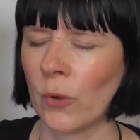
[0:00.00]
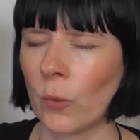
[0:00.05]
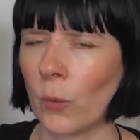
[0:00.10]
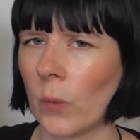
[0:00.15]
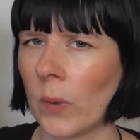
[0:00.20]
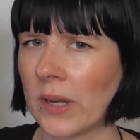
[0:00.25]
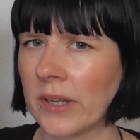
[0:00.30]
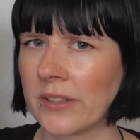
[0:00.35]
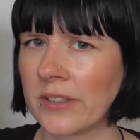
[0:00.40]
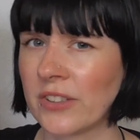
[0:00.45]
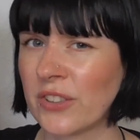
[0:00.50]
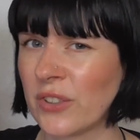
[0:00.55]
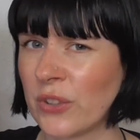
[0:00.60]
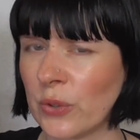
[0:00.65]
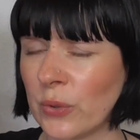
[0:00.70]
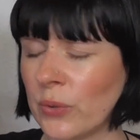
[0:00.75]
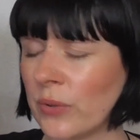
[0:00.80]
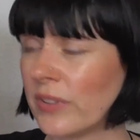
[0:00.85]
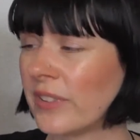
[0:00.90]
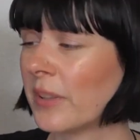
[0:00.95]
went
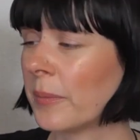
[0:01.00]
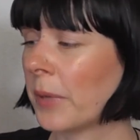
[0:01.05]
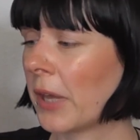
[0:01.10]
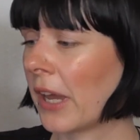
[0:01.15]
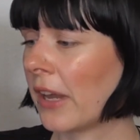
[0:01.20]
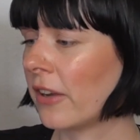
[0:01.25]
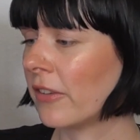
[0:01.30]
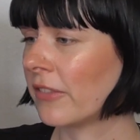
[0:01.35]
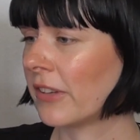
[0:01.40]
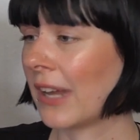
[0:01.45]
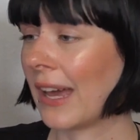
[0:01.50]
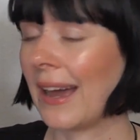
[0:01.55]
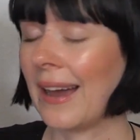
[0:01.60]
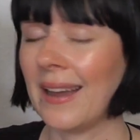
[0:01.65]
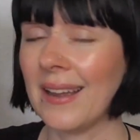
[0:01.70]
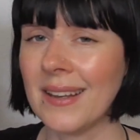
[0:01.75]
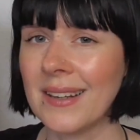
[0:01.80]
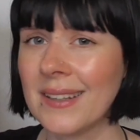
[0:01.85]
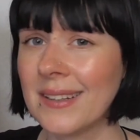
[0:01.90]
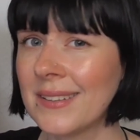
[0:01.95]
to some kind of an
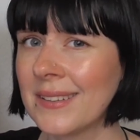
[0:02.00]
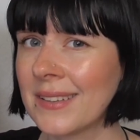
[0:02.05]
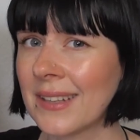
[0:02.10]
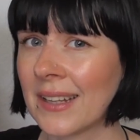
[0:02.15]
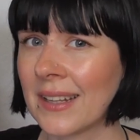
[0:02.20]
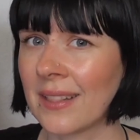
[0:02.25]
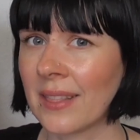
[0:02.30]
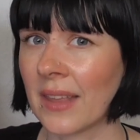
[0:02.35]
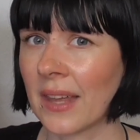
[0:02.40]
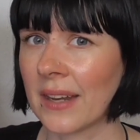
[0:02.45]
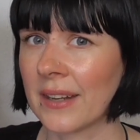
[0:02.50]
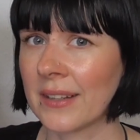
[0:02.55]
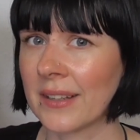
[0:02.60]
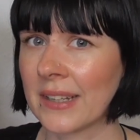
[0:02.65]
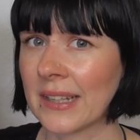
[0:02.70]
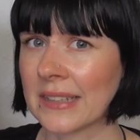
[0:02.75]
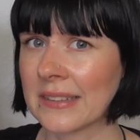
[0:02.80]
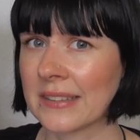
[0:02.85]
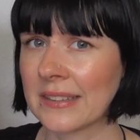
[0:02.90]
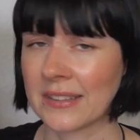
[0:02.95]
island and then
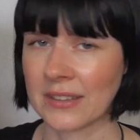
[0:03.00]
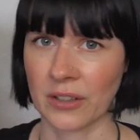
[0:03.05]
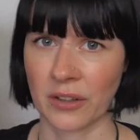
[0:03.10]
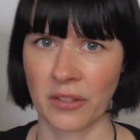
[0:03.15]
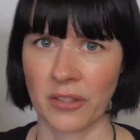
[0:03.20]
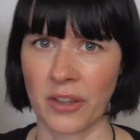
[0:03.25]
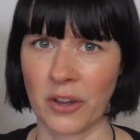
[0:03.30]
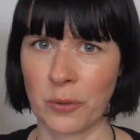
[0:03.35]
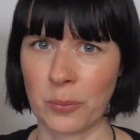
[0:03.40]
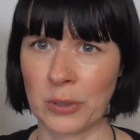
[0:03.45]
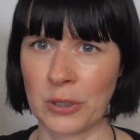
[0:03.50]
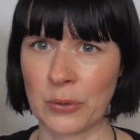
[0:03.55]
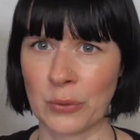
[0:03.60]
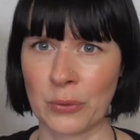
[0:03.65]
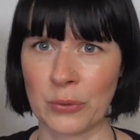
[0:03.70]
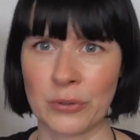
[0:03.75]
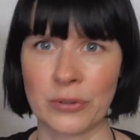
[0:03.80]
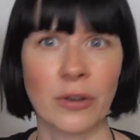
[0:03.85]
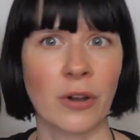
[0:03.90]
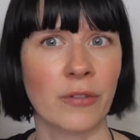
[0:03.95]
gets stuck there
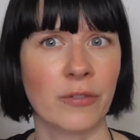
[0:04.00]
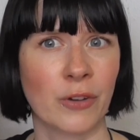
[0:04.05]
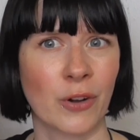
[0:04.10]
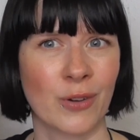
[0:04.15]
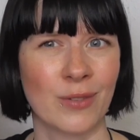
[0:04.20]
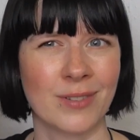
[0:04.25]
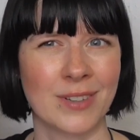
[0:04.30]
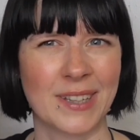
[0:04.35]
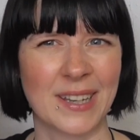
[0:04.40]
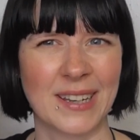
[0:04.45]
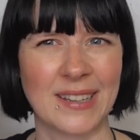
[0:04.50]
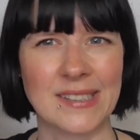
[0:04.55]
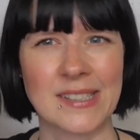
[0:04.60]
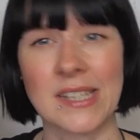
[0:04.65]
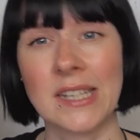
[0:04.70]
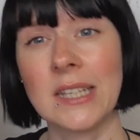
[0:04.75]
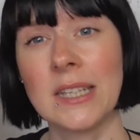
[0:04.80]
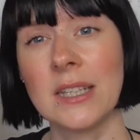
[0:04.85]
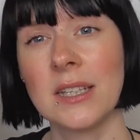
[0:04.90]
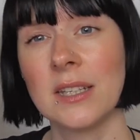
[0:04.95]
because of
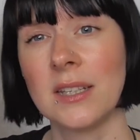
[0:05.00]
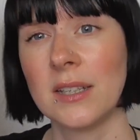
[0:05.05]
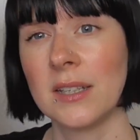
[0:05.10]
COVID-19.